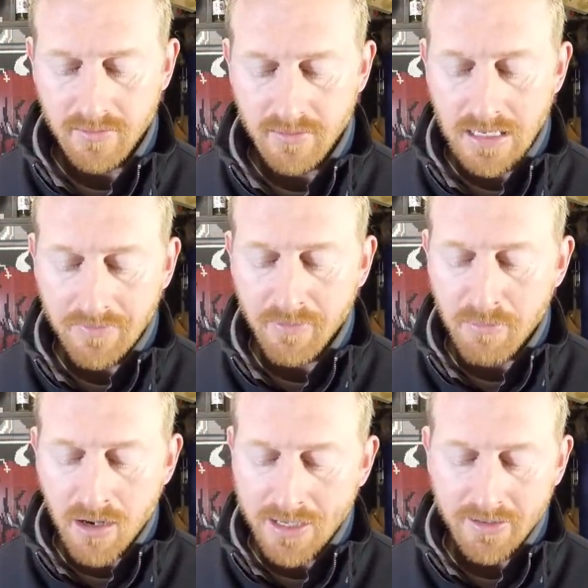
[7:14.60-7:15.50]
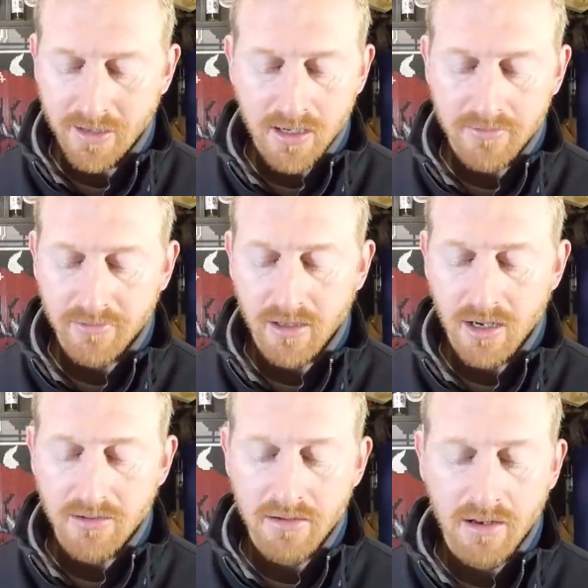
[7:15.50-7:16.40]
Never mind the cover
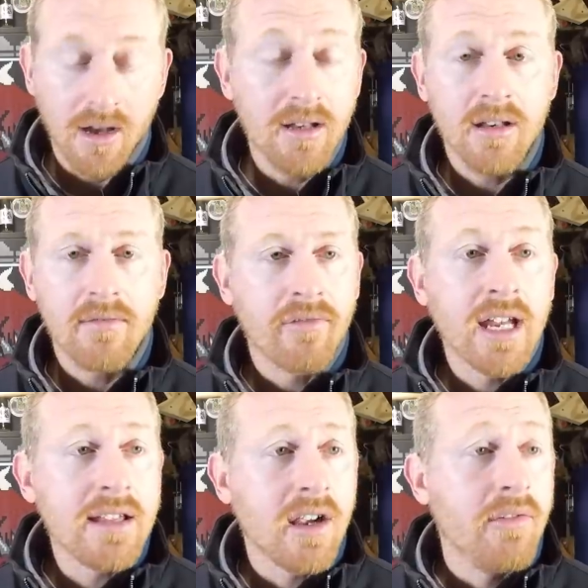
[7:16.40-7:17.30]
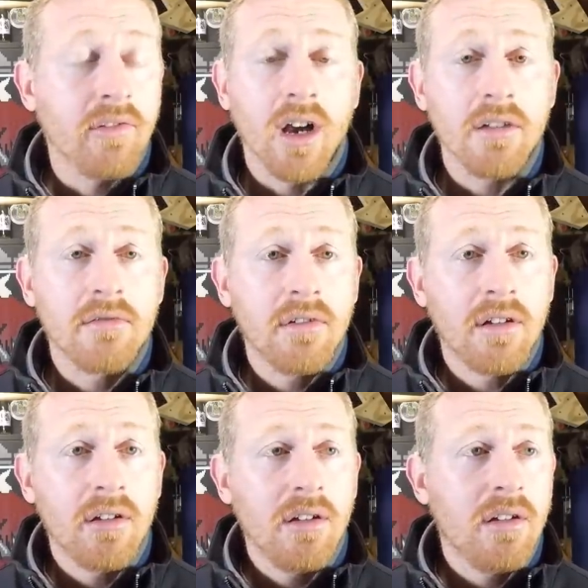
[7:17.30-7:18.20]
art, alright? Forget the cover art.
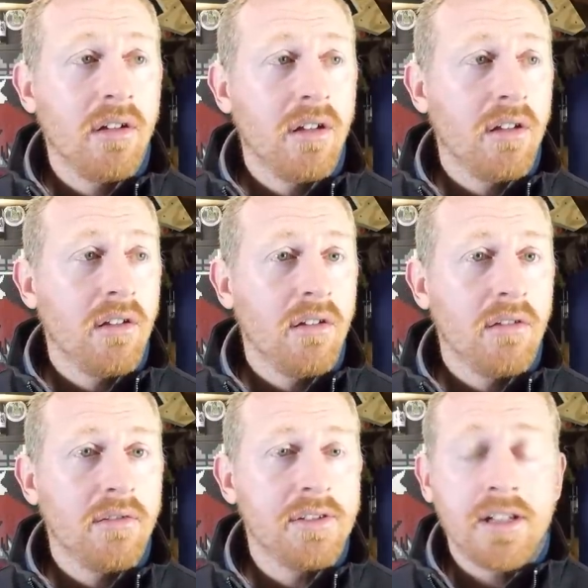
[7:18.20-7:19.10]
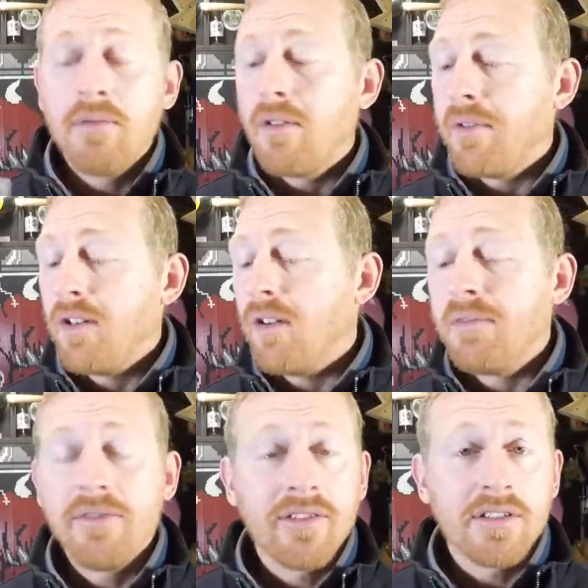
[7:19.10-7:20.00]
Isn't that what we
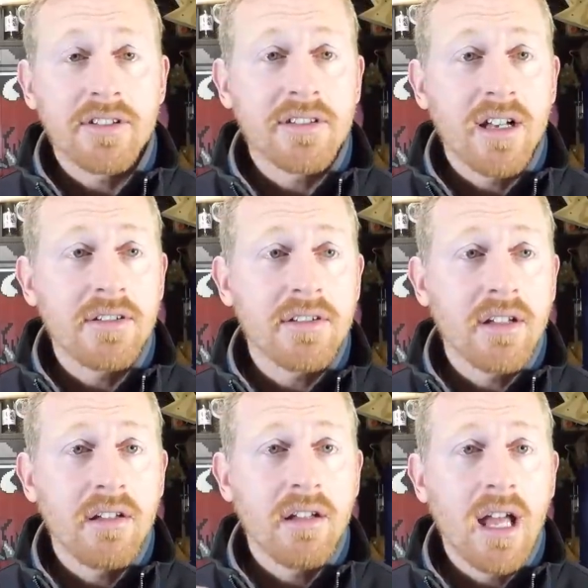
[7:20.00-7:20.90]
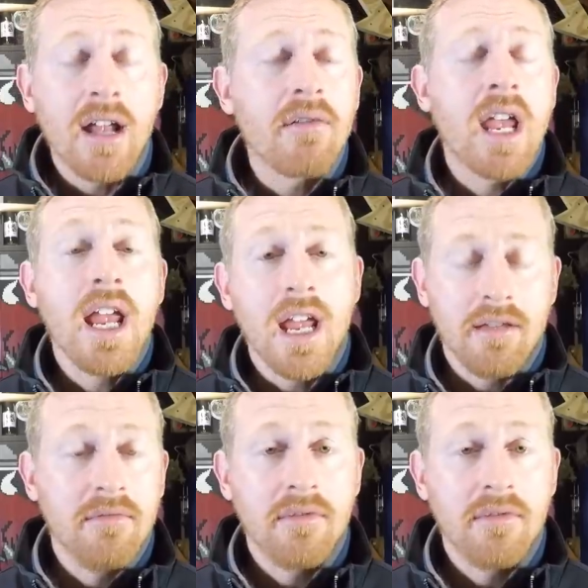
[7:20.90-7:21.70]
normally first discuss? I don't care.